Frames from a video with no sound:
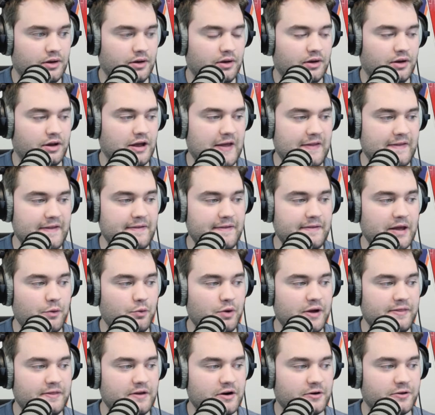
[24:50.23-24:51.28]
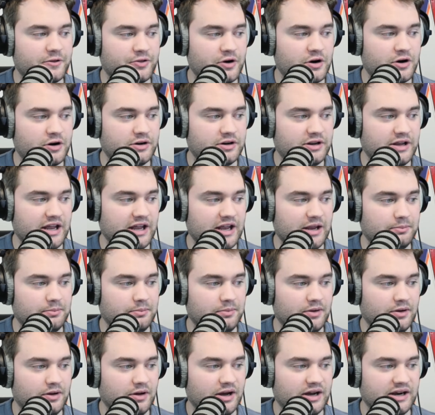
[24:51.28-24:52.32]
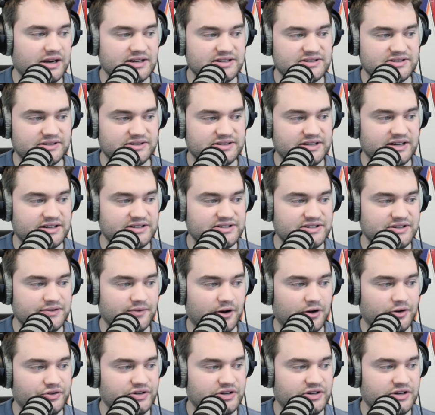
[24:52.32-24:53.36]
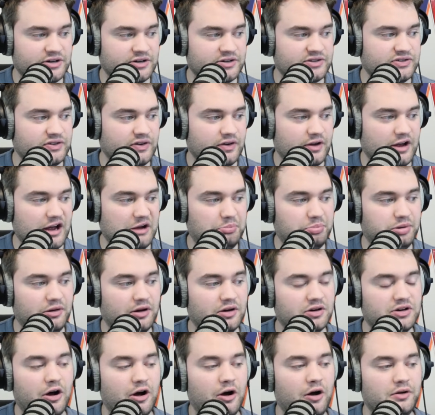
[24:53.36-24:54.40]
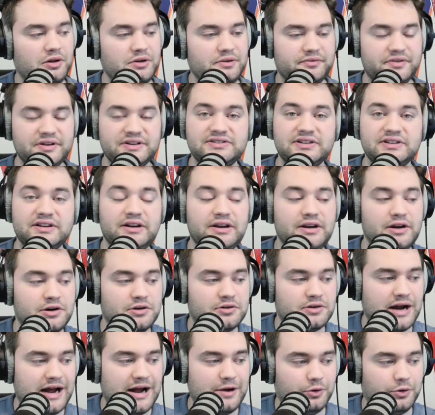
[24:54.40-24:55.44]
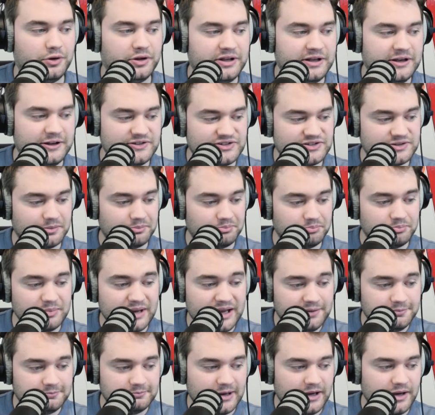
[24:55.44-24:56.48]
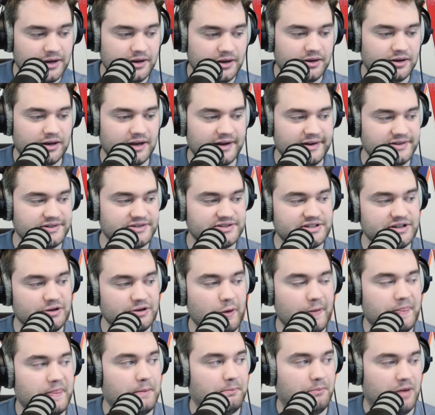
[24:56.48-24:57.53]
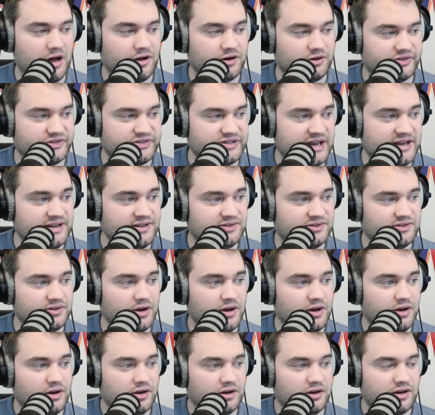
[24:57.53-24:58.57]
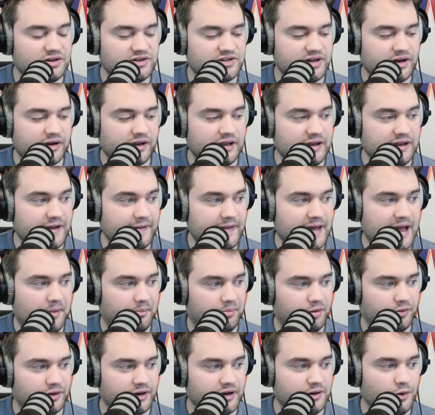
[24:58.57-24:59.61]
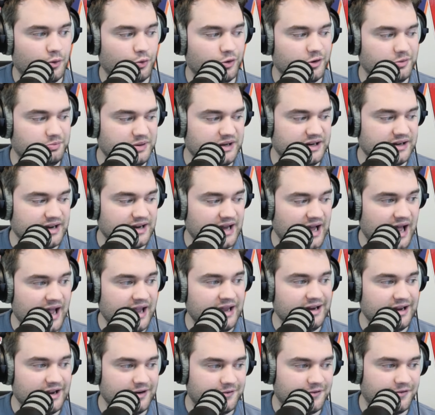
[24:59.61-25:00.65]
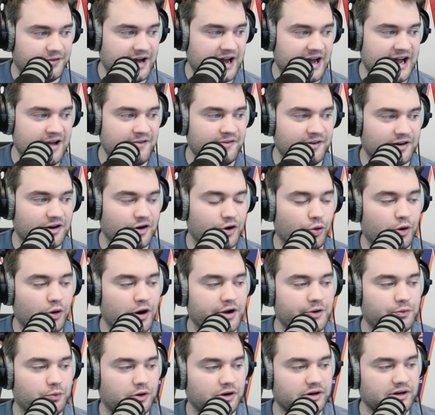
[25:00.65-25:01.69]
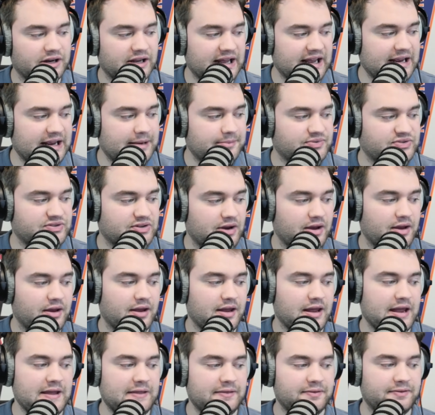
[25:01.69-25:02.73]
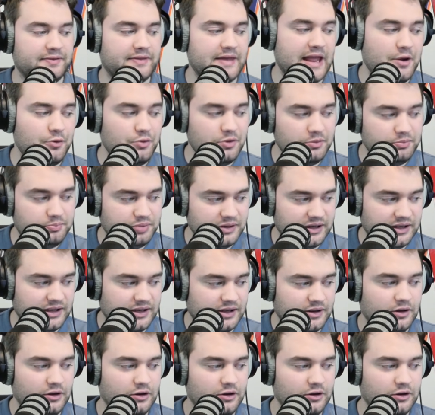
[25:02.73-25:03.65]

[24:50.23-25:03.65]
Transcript: and then they win their third game against the Tennessee Volunteers. I plugged all of this in here. I will hit submit and see what the model says. Kentucky at that point would be 9 and 5 in quad 1 games and they would be